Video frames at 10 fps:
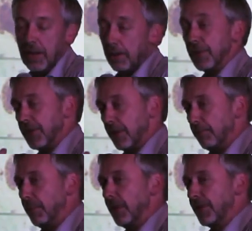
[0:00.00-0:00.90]
there are
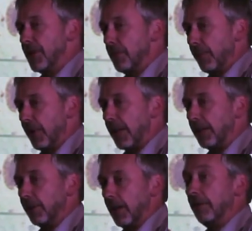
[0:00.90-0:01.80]
certain parts of the
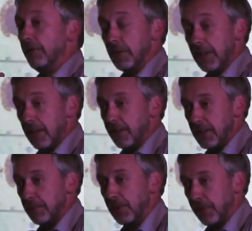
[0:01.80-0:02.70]
brain that if you get
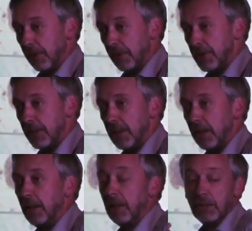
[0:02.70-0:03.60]
this pathology,